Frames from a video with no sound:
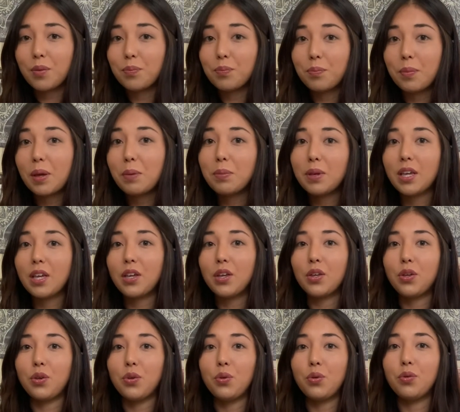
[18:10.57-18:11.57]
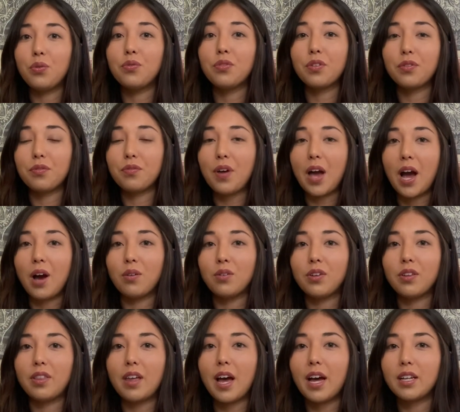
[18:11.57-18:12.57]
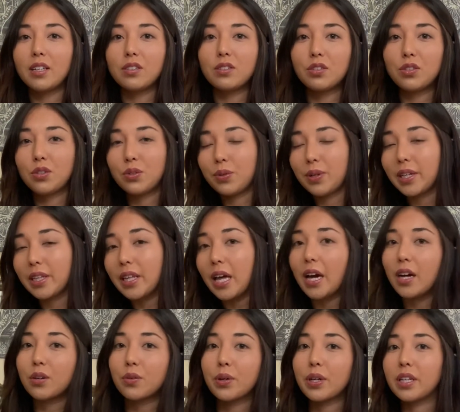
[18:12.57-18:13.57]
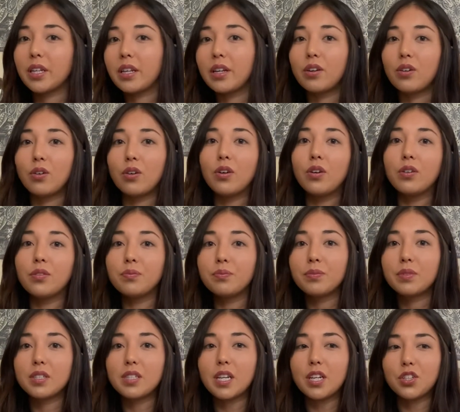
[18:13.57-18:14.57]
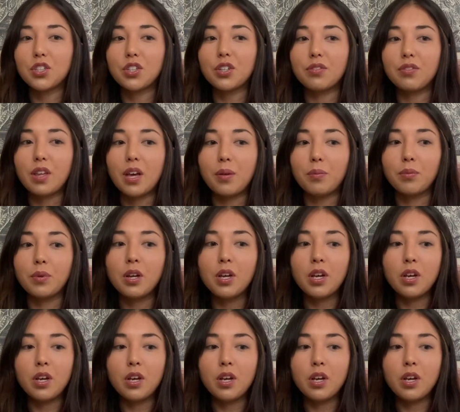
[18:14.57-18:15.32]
Maybe you've found that doing that quick little session of them